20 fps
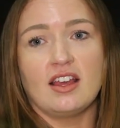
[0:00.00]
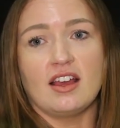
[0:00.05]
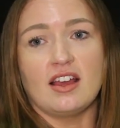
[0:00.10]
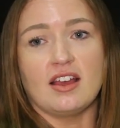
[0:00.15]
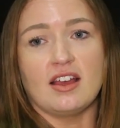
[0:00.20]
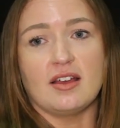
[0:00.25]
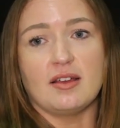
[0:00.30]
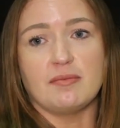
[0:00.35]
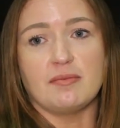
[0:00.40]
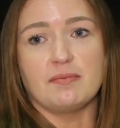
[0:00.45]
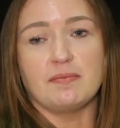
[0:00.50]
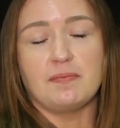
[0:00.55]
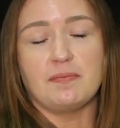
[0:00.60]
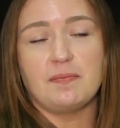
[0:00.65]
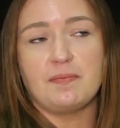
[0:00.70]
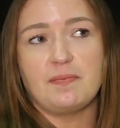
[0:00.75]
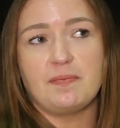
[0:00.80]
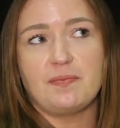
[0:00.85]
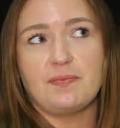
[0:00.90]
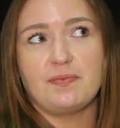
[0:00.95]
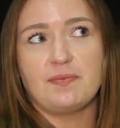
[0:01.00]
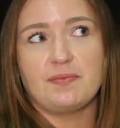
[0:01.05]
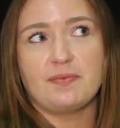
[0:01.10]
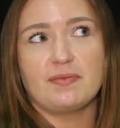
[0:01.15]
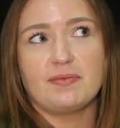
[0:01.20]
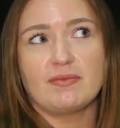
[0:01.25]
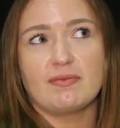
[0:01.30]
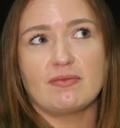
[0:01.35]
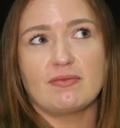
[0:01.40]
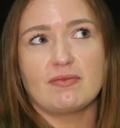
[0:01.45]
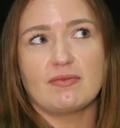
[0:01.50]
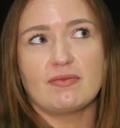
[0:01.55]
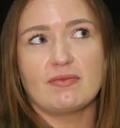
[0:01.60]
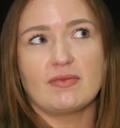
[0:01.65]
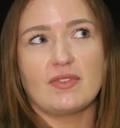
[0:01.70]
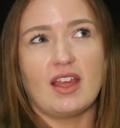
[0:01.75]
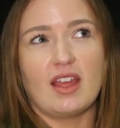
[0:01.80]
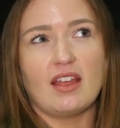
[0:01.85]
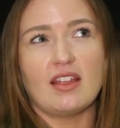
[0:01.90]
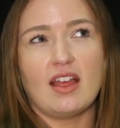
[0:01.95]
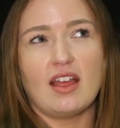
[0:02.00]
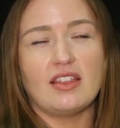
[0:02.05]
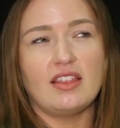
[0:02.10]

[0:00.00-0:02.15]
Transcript: Um, I,